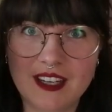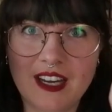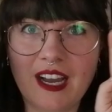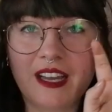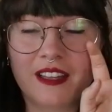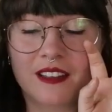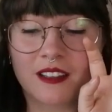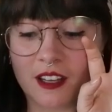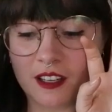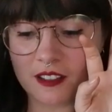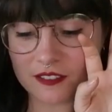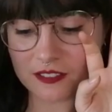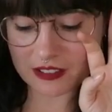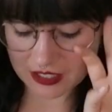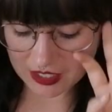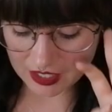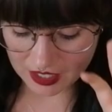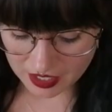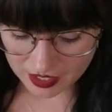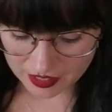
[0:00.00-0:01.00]
I love.
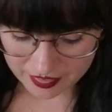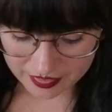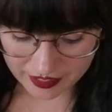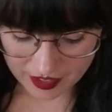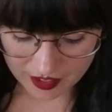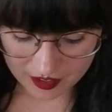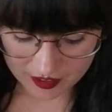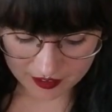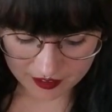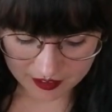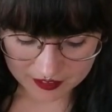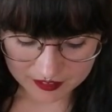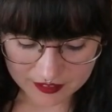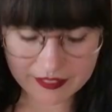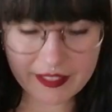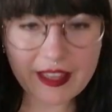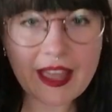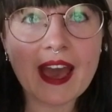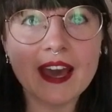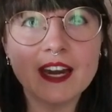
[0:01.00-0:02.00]
The
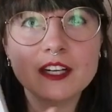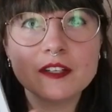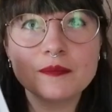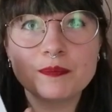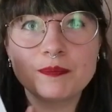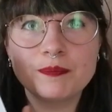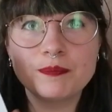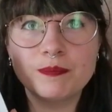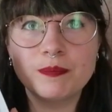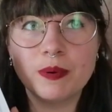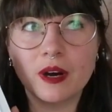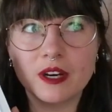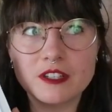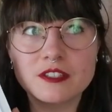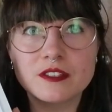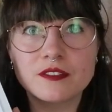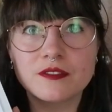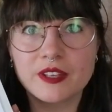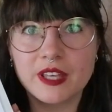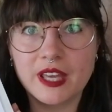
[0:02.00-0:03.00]
they had a
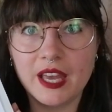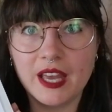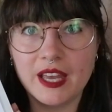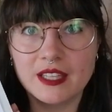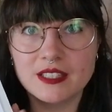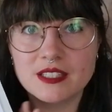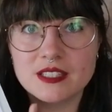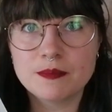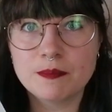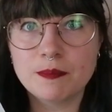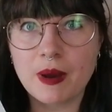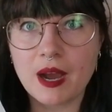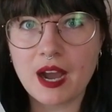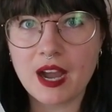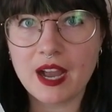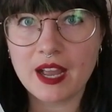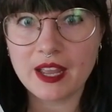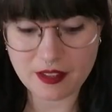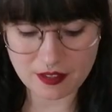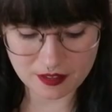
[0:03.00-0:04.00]
bunch of kits
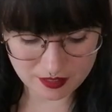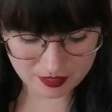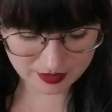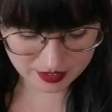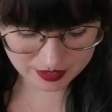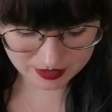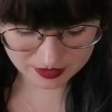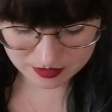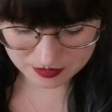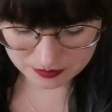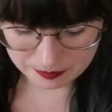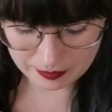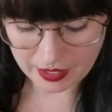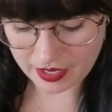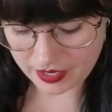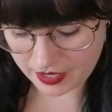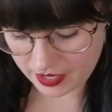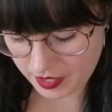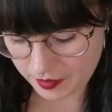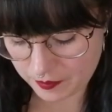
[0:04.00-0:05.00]
by this
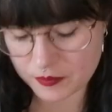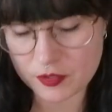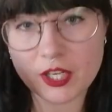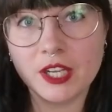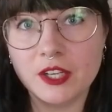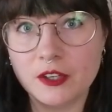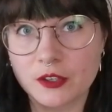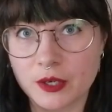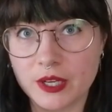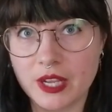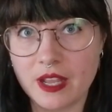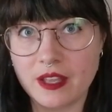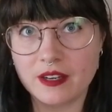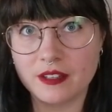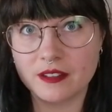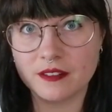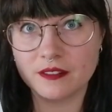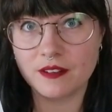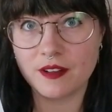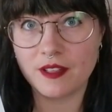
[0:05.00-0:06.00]
by MJ
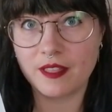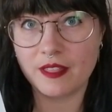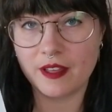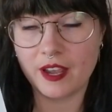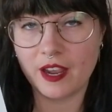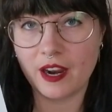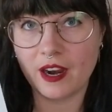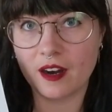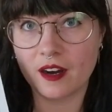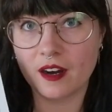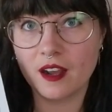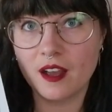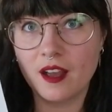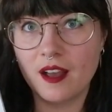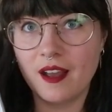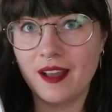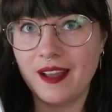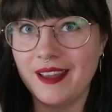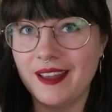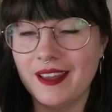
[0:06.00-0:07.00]
Creative there,
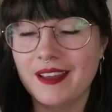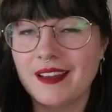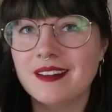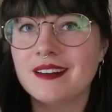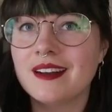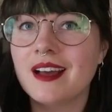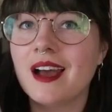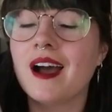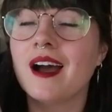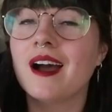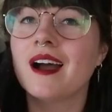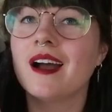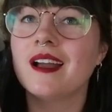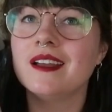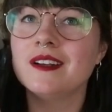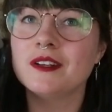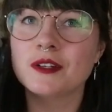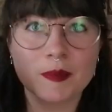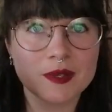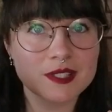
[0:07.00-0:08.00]
and
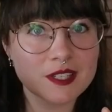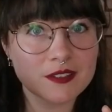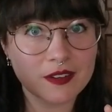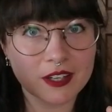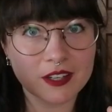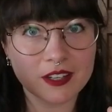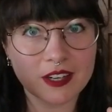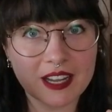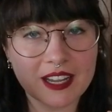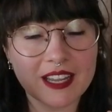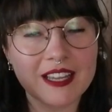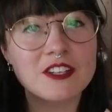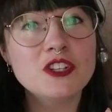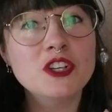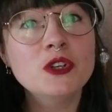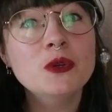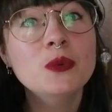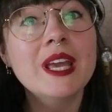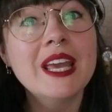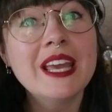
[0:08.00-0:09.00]
I told myself I could not get
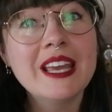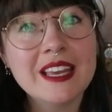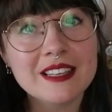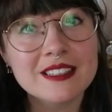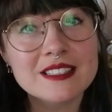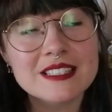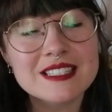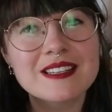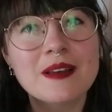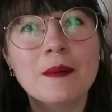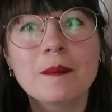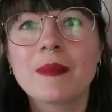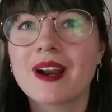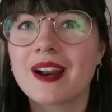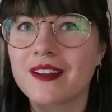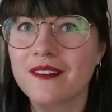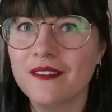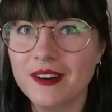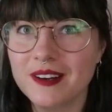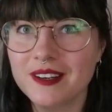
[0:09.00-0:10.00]
two kits, but
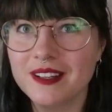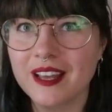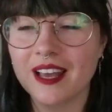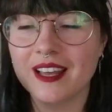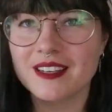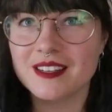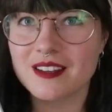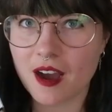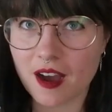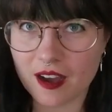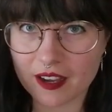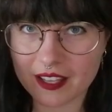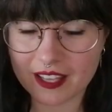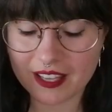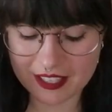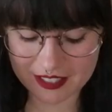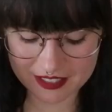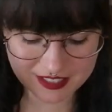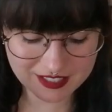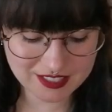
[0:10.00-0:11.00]
I could get a
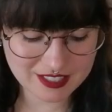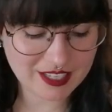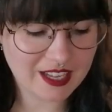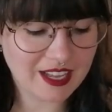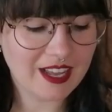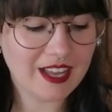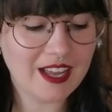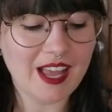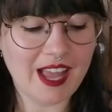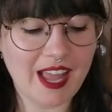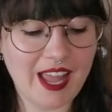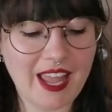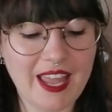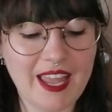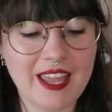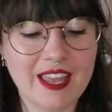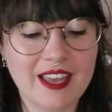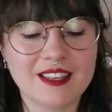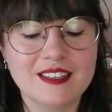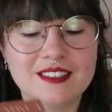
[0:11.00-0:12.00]
kit
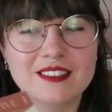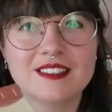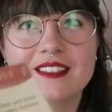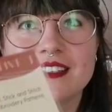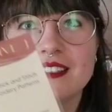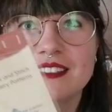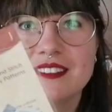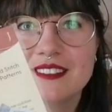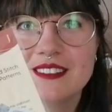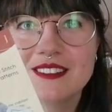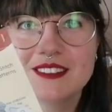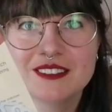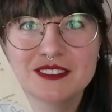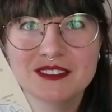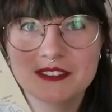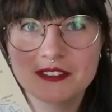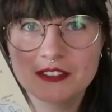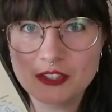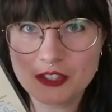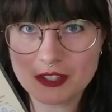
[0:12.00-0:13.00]
and
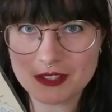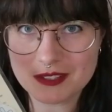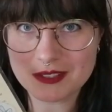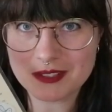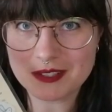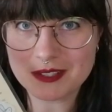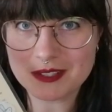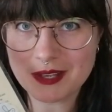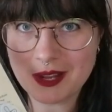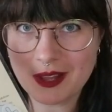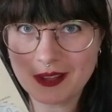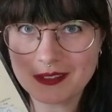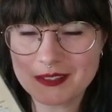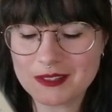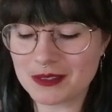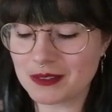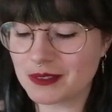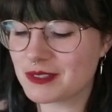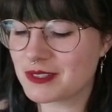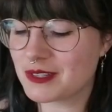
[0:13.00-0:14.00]
just the
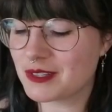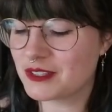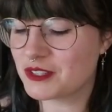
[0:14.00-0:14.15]
stencils.